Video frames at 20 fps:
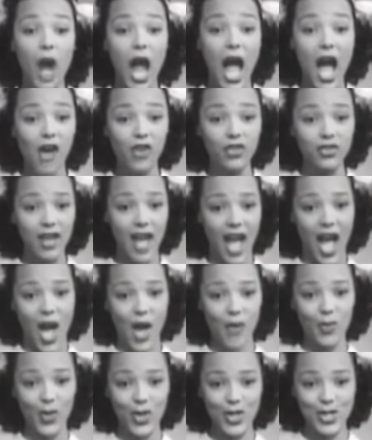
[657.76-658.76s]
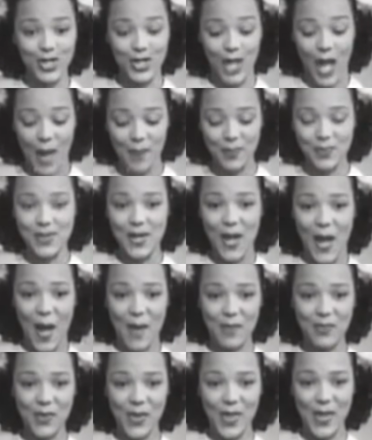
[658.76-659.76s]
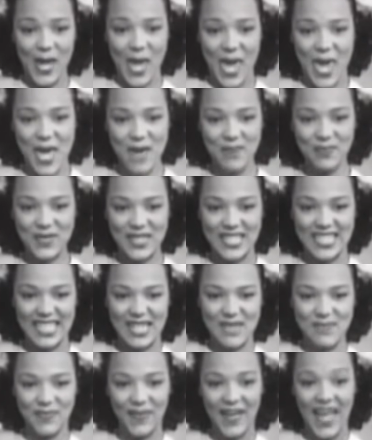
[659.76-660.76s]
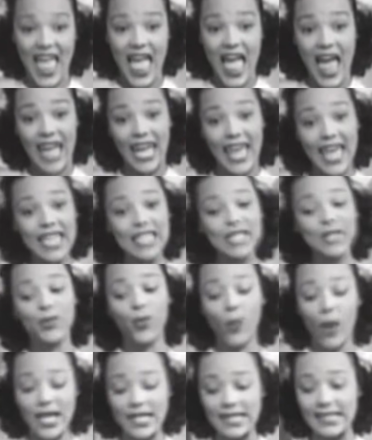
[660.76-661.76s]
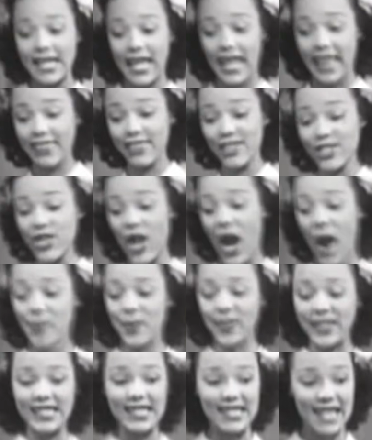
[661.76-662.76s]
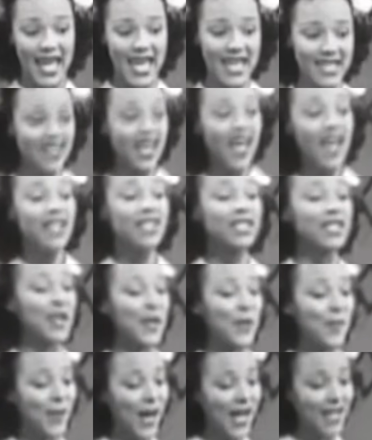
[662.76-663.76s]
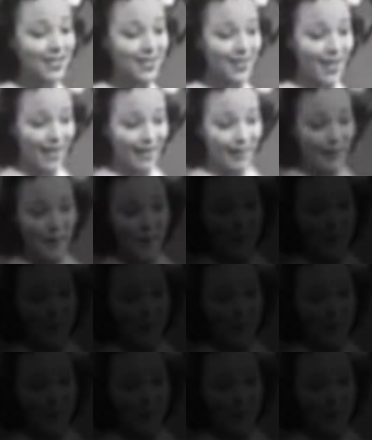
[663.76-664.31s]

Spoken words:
she married Jack Dennison in 1959, her career was faltering, and her personal life was unraveling.